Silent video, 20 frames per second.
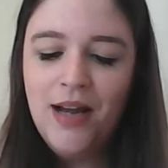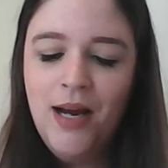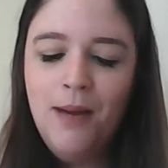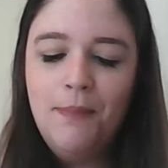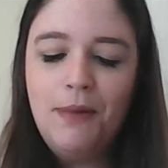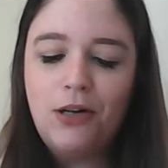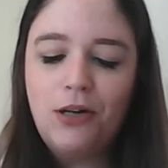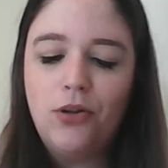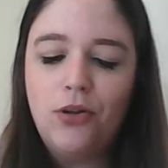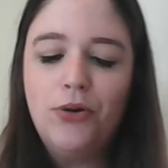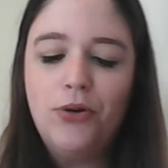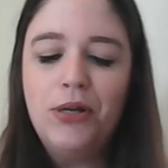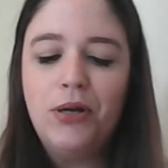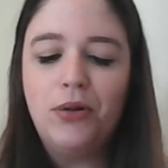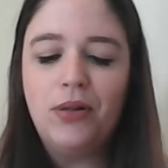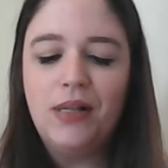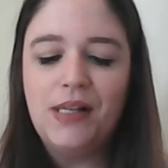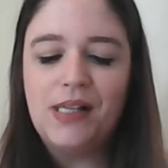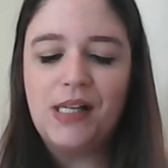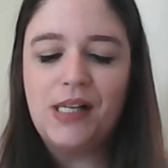But
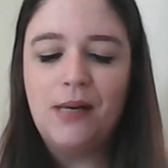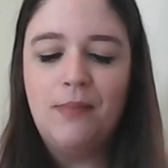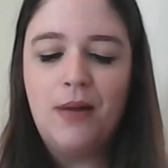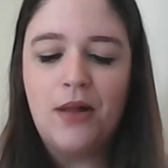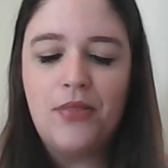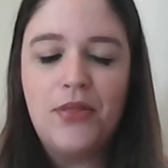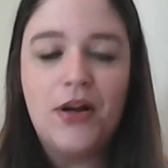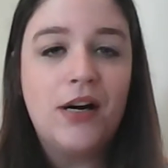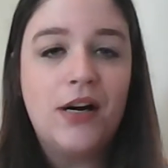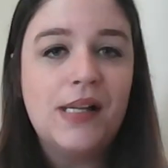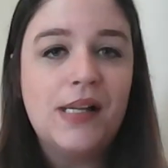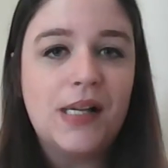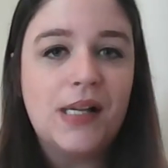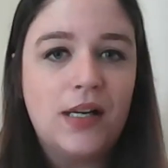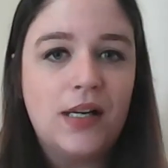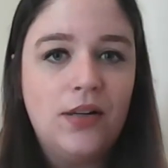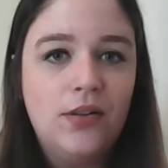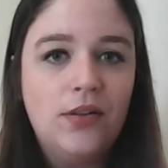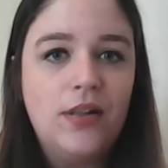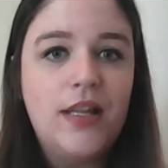colonialism, there is a
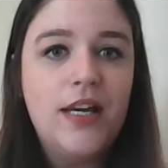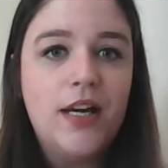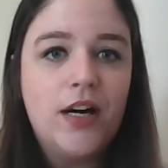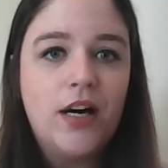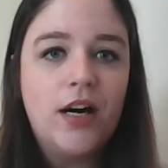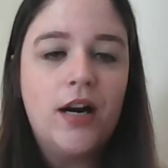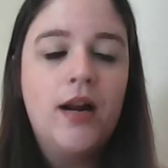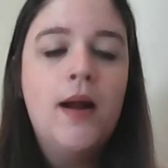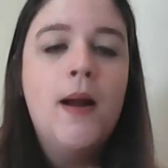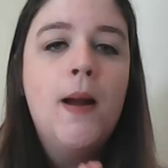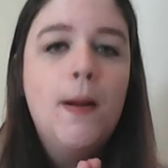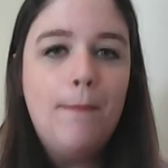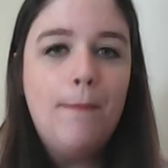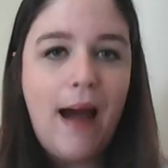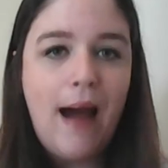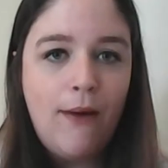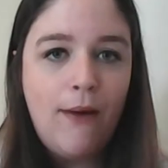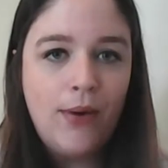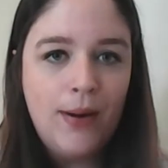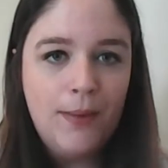clear
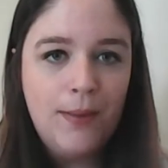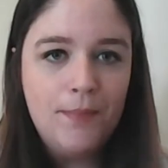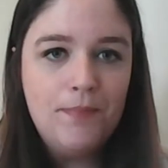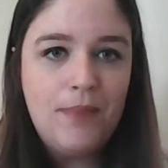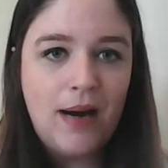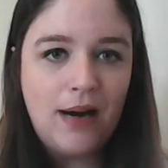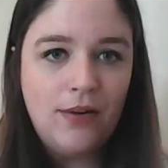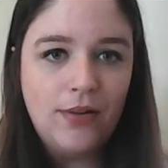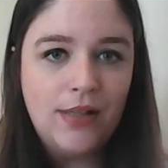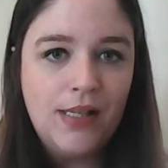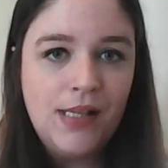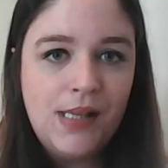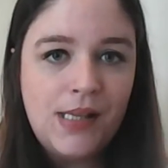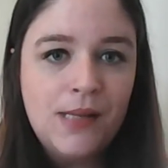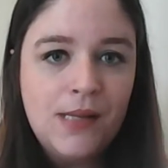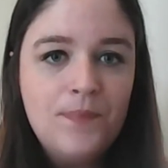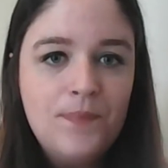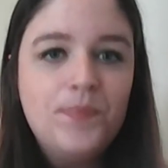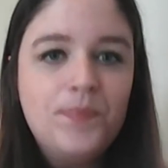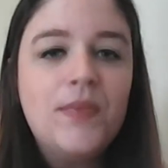power imbalance,
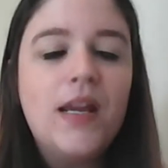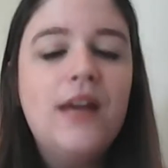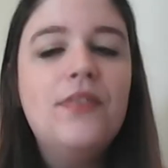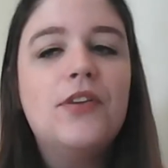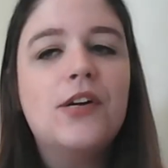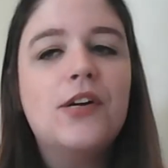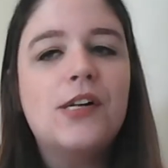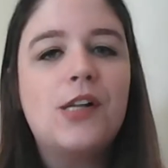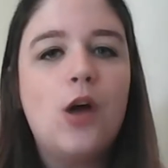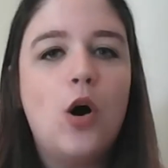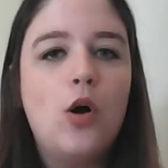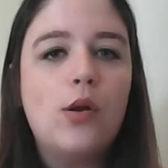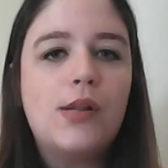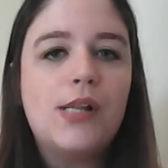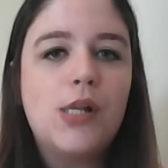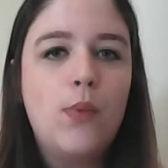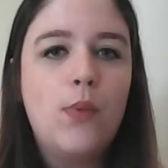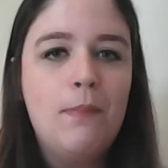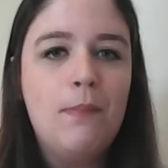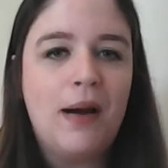and there's
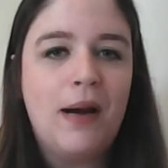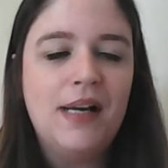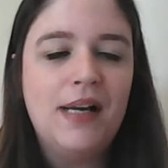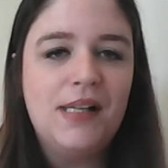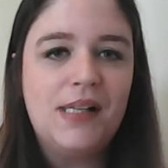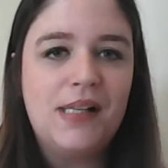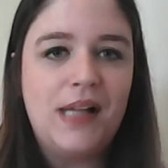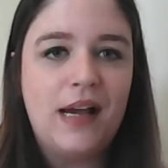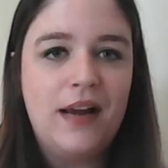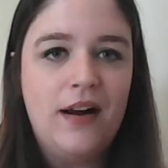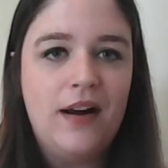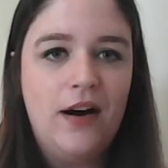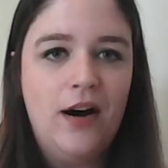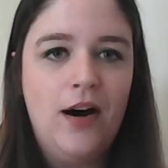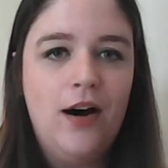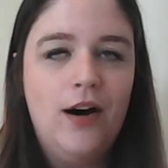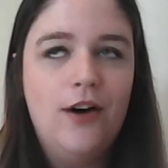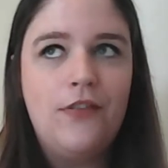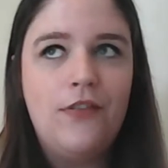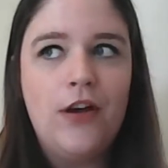also a mindset
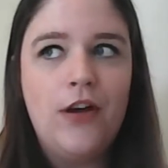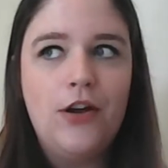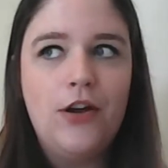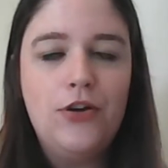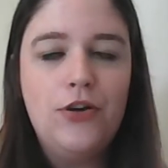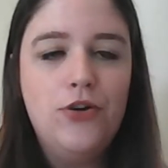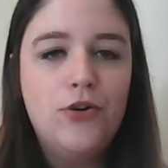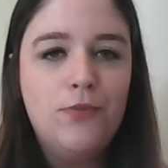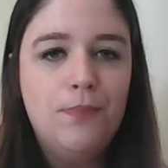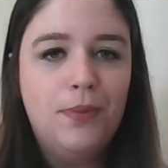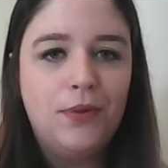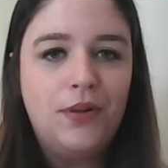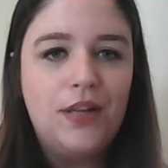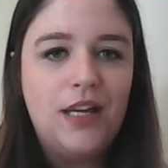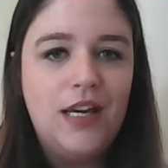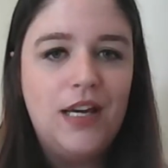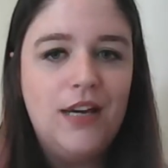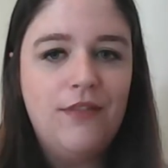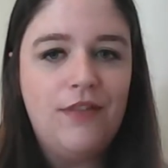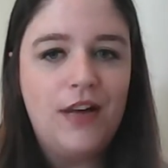of you
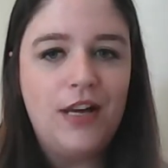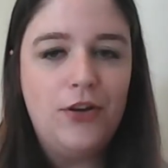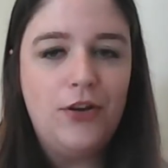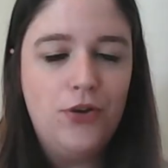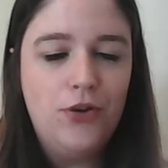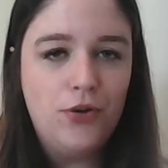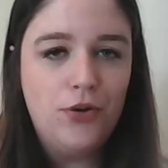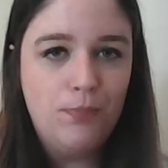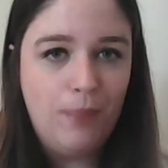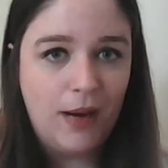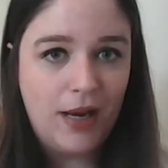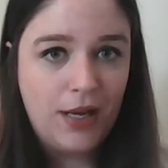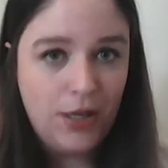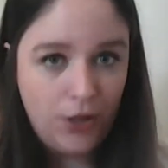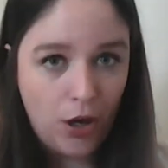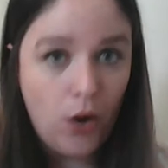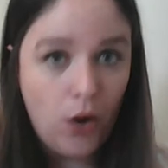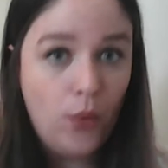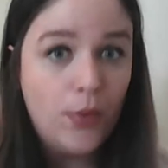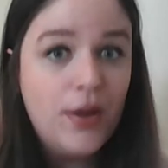believe that you, by
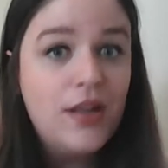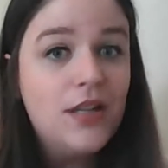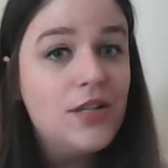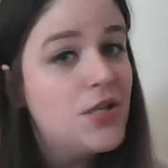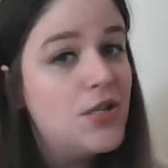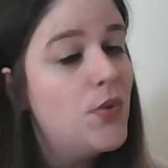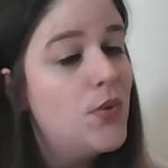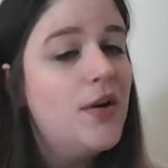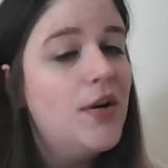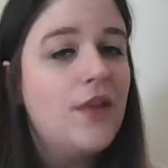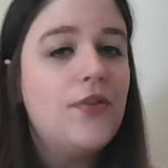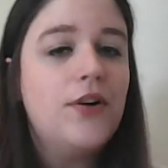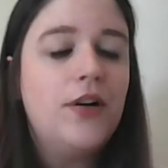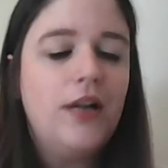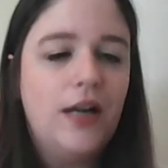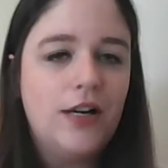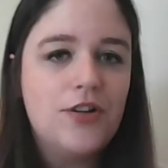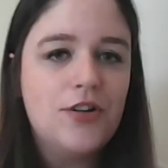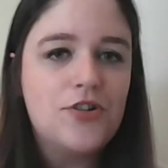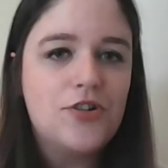going to another
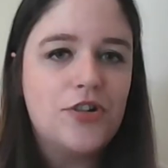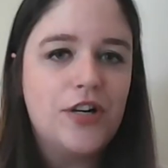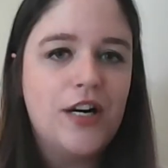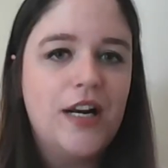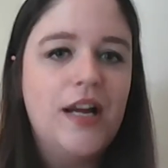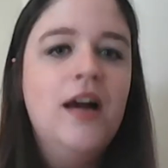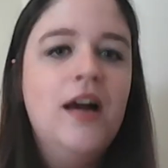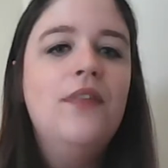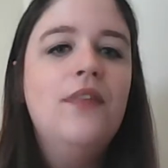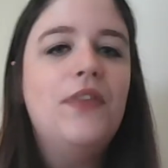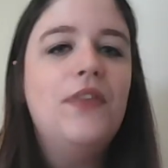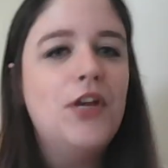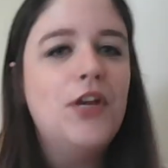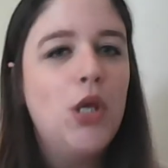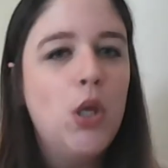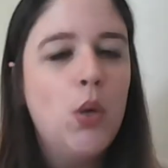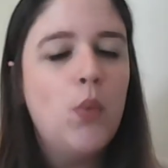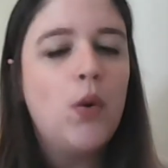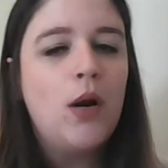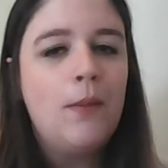country, that
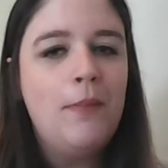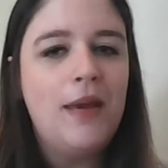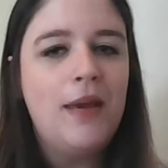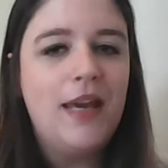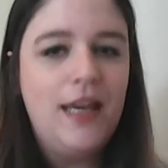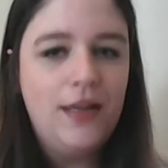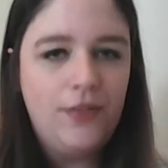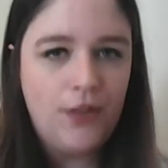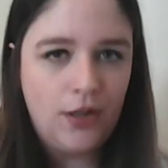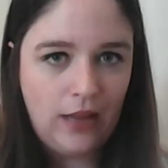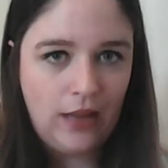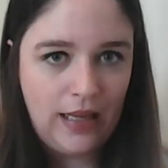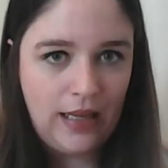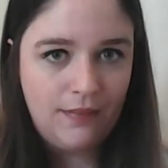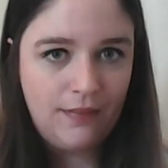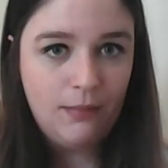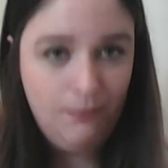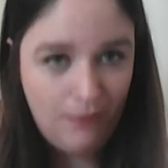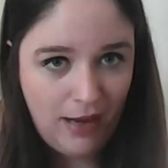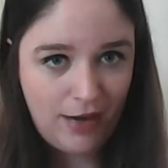you are making their lives
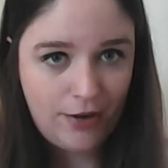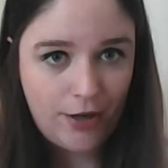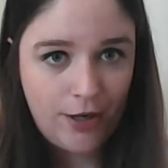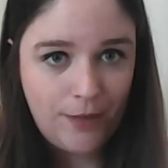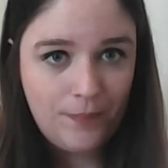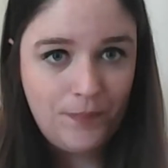better,